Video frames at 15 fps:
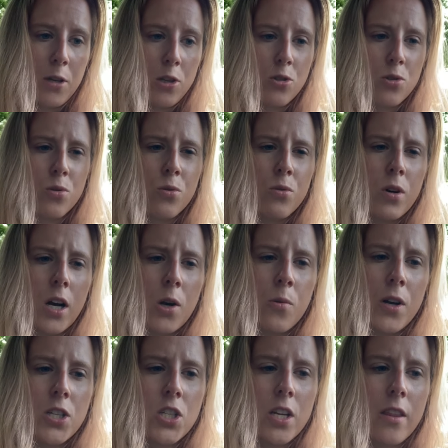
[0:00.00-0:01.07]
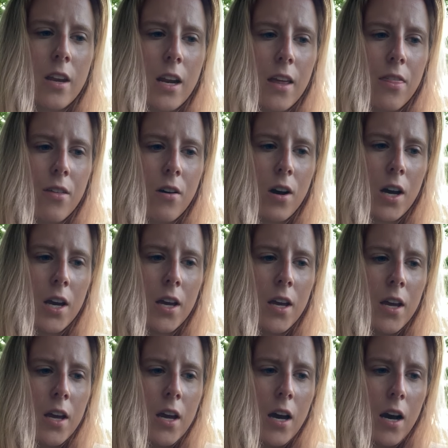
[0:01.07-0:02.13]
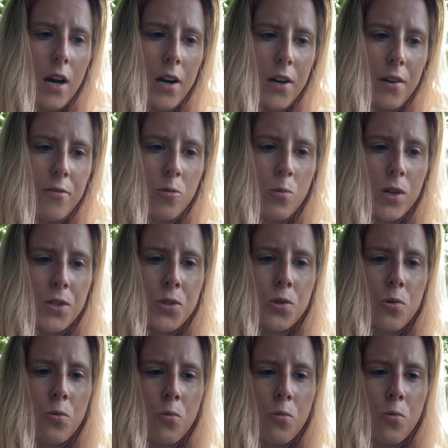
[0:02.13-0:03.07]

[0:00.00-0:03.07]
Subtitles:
So a question that I thought of was,